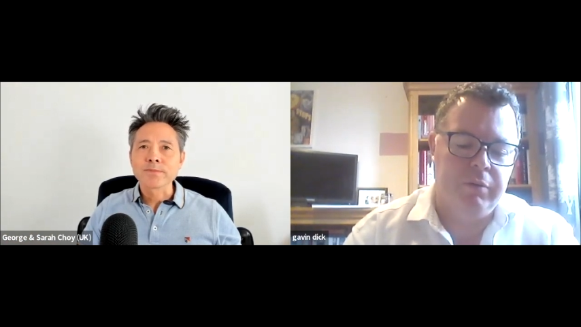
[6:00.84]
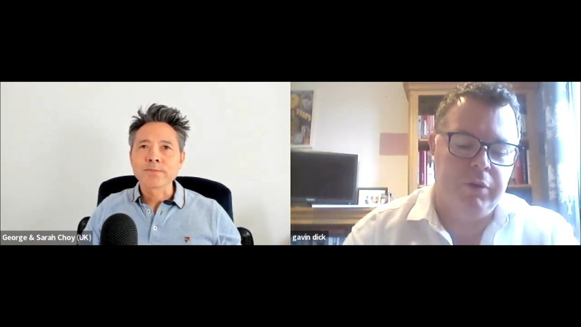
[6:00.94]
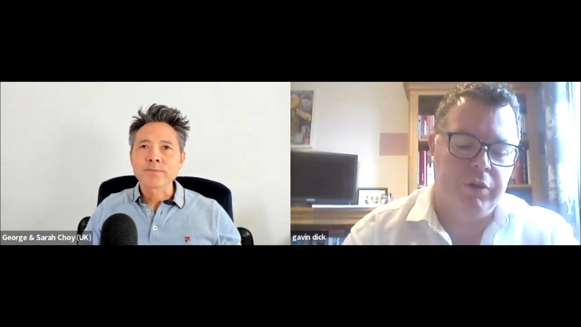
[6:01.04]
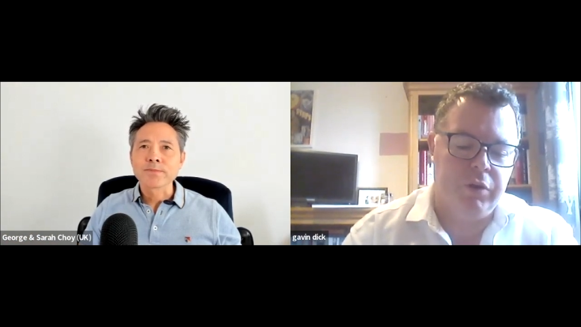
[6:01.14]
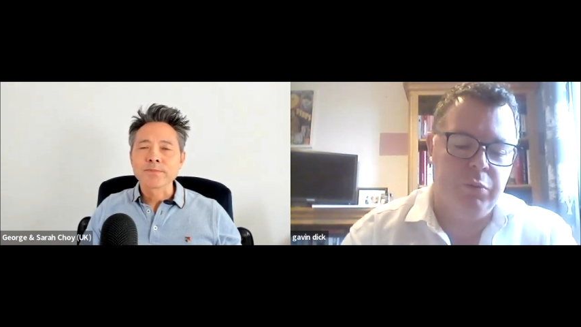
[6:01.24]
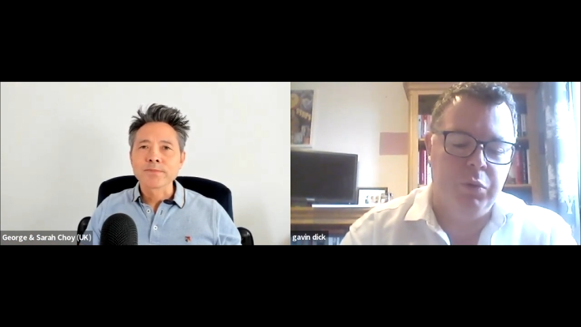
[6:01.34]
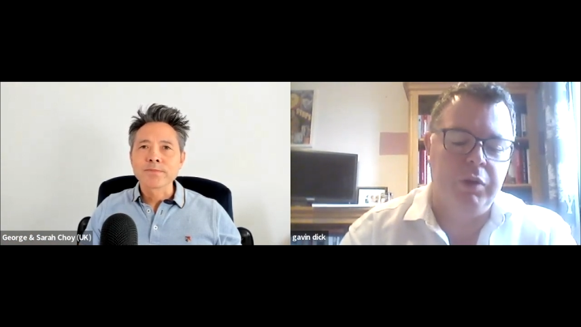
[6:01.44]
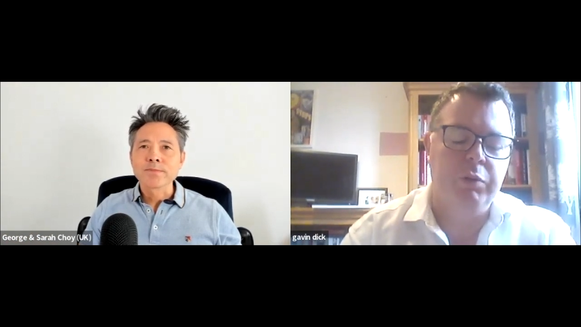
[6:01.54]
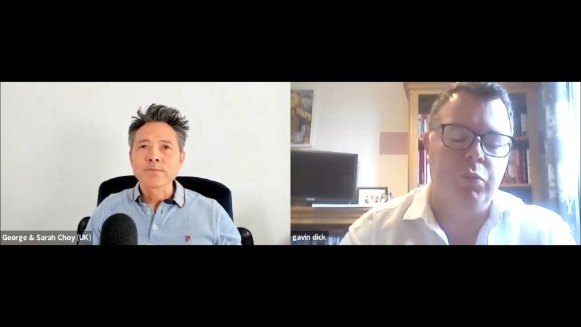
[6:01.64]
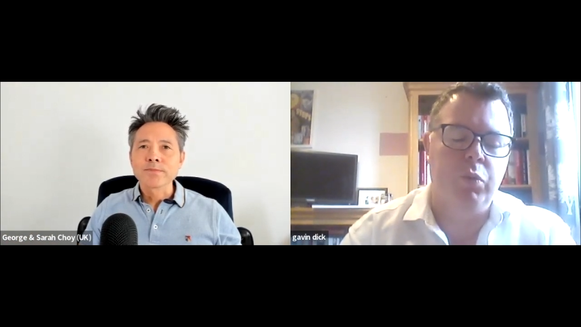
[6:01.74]
Speaker 1: the
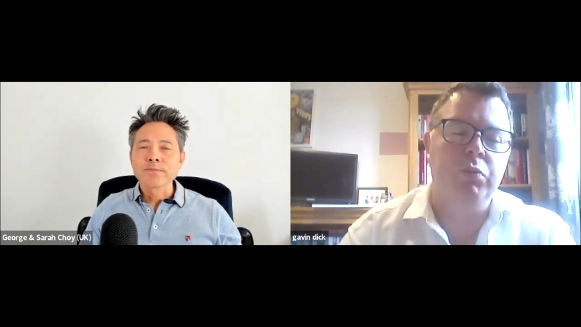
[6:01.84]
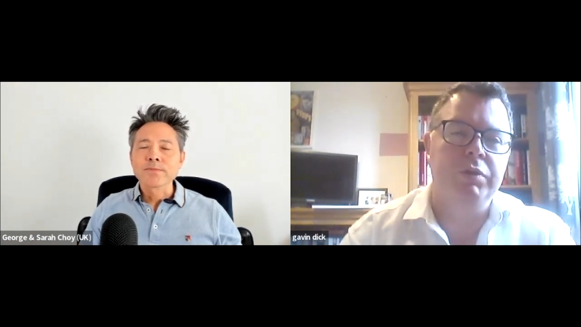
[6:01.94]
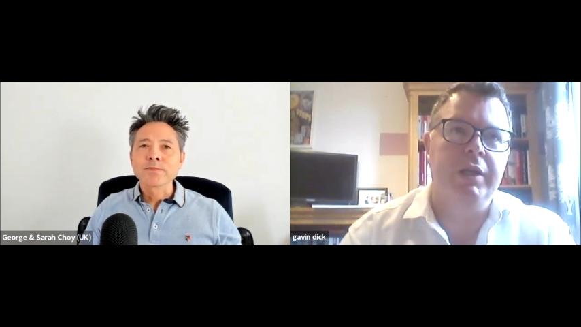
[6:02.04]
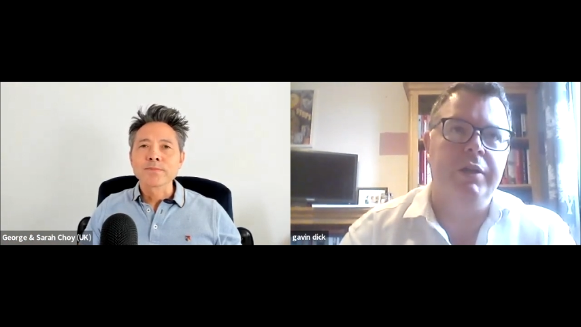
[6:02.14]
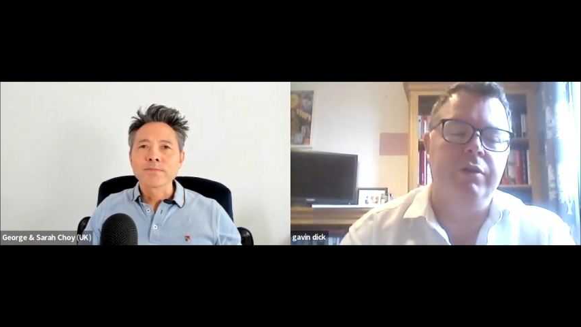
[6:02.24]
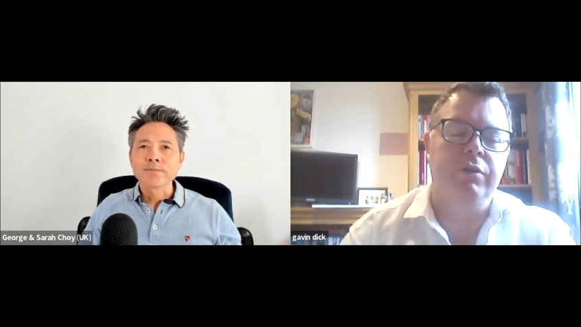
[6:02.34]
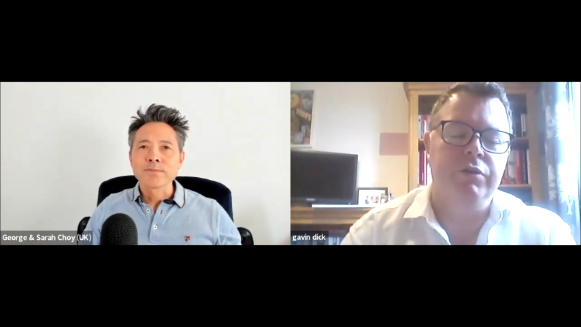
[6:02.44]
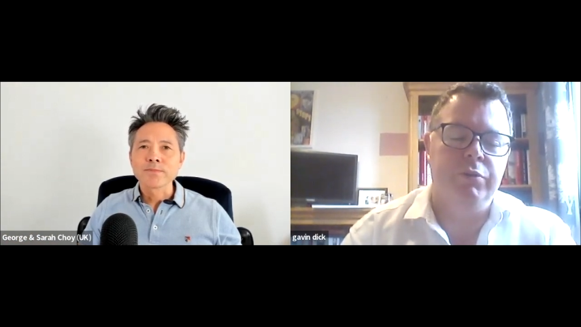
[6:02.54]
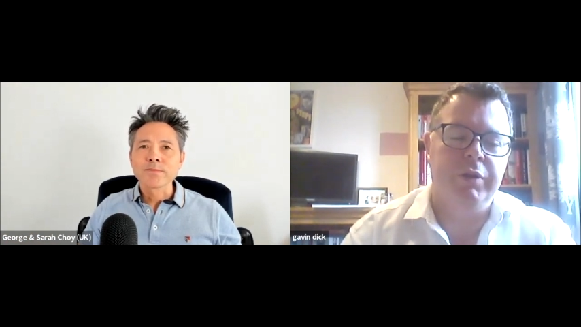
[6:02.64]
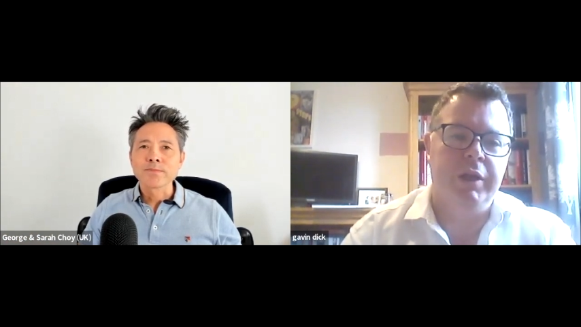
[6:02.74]
what, what was said in the
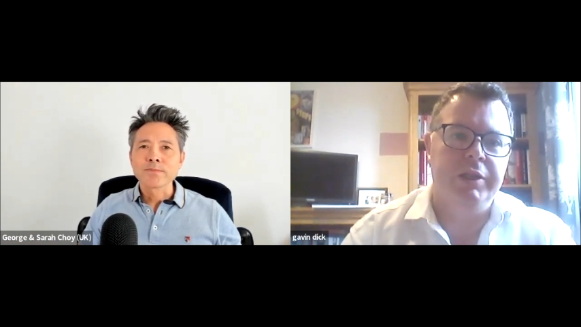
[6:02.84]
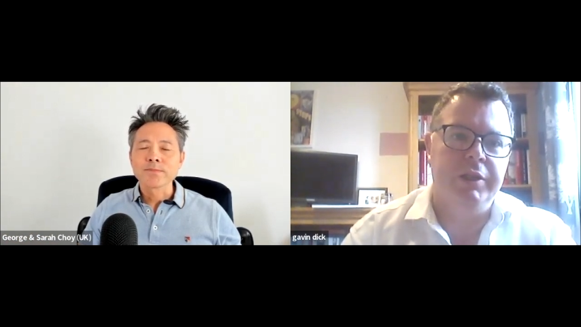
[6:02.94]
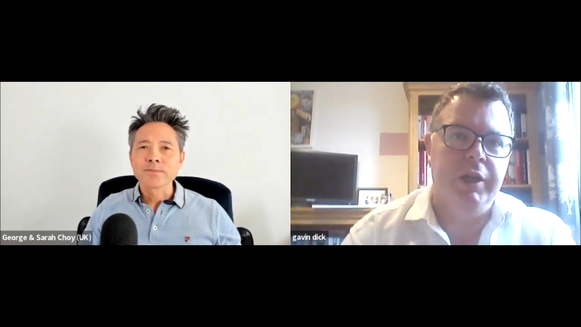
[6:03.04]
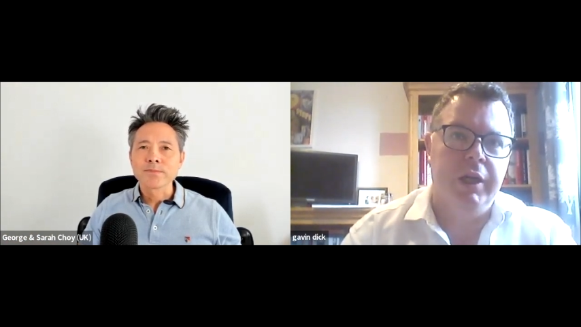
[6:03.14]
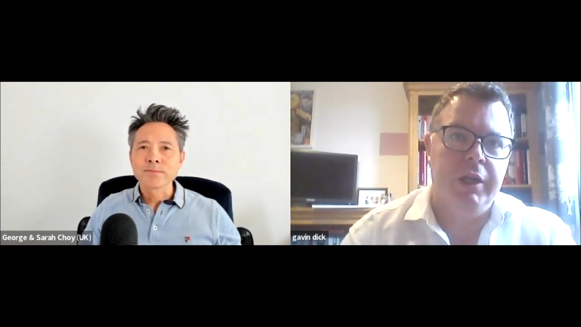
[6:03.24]
consultation.